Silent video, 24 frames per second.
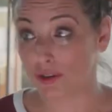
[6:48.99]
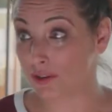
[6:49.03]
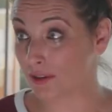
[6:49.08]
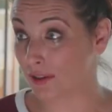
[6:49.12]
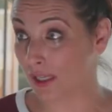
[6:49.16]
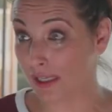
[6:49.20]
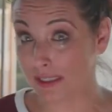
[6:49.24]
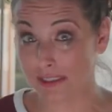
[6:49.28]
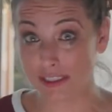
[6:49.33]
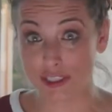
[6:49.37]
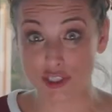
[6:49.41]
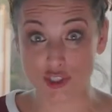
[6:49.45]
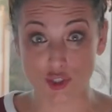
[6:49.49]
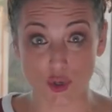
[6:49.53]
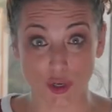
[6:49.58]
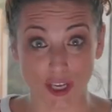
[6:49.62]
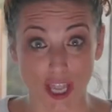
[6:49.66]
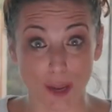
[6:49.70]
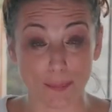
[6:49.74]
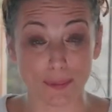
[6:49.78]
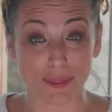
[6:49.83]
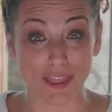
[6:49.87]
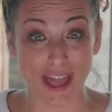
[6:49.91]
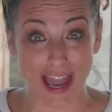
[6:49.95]
London
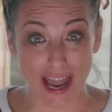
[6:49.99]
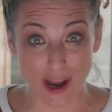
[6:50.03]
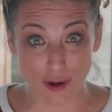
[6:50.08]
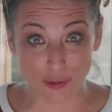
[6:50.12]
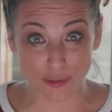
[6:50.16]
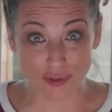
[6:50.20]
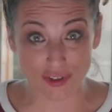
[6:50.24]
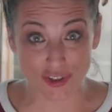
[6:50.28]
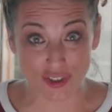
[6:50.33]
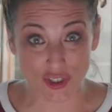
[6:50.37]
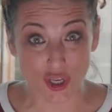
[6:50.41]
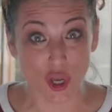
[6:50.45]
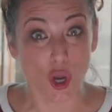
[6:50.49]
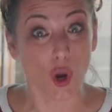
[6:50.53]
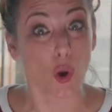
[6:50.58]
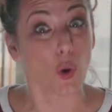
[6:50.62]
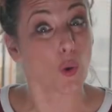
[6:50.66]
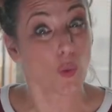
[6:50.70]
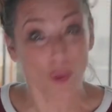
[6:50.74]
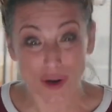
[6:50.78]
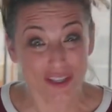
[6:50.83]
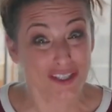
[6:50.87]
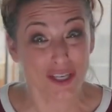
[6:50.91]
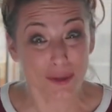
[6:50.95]
showing up at the house
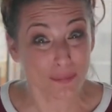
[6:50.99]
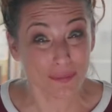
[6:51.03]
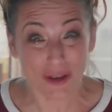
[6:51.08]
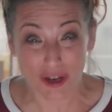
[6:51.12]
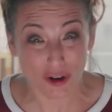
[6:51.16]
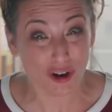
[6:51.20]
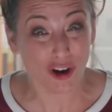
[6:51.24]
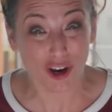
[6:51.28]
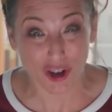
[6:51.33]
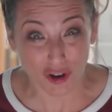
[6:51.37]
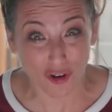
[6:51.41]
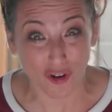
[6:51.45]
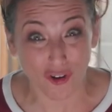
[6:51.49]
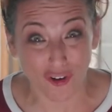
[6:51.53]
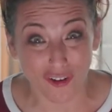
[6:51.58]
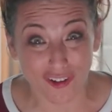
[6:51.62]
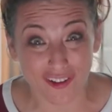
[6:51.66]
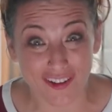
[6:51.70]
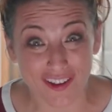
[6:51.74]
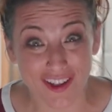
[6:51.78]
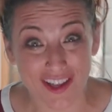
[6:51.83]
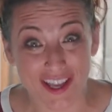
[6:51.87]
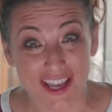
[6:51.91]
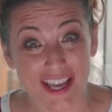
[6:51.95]
was a miracle.
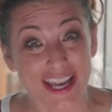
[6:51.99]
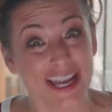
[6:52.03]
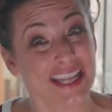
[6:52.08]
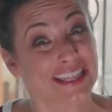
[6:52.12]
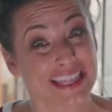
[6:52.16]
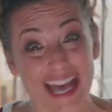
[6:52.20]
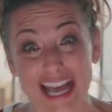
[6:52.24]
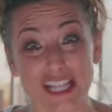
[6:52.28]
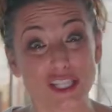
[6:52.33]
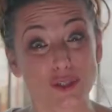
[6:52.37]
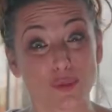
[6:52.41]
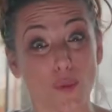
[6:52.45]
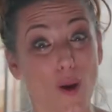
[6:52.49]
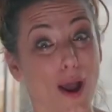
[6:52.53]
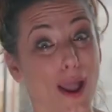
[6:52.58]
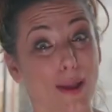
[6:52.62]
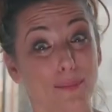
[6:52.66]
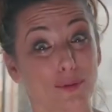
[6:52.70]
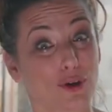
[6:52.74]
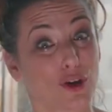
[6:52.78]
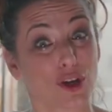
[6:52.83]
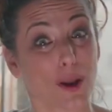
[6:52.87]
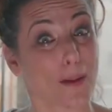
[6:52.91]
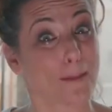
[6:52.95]
That's
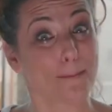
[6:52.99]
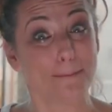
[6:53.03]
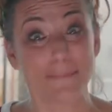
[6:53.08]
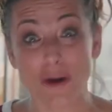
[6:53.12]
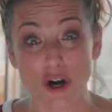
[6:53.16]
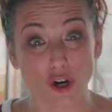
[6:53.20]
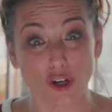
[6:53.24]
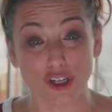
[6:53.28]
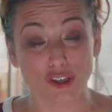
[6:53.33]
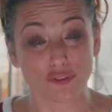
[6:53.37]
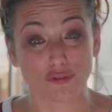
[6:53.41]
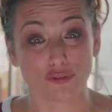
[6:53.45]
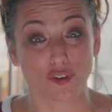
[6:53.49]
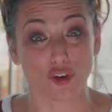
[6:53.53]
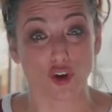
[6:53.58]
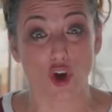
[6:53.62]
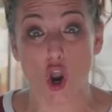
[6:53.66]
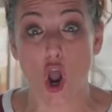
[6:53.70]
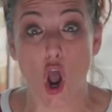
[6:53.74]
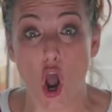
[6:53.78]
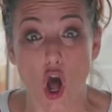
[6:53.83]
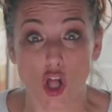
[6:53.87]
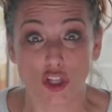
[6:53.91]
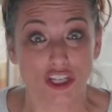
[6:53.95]
why I'm gonna milk it
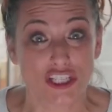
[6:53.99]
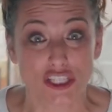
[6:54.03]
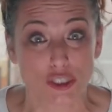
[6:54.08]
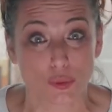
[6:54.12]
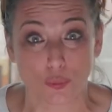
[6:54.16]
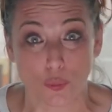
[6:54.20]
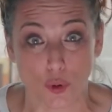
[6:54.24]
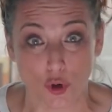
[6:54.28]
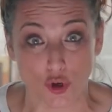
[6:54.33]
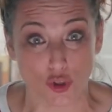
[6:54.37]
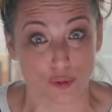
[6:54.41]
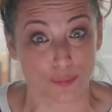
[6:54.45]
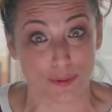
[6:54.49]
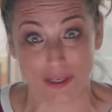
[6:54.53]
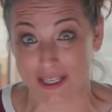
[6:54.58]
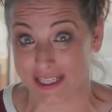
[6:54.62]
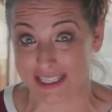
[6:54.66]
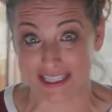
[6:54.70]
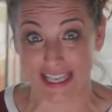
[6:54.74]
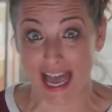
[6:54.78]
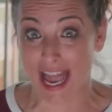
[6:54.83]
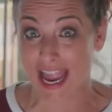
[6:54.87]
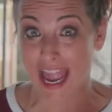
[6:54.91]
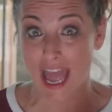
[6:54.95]
for all it's worth,
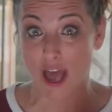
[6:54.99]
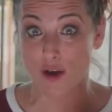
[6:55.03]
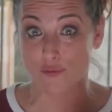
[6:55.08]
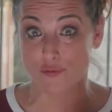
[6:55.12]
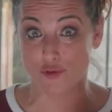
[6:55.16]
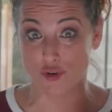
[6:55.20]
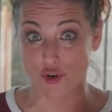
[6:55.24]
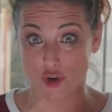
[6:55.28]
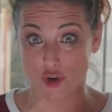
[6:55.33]
because I have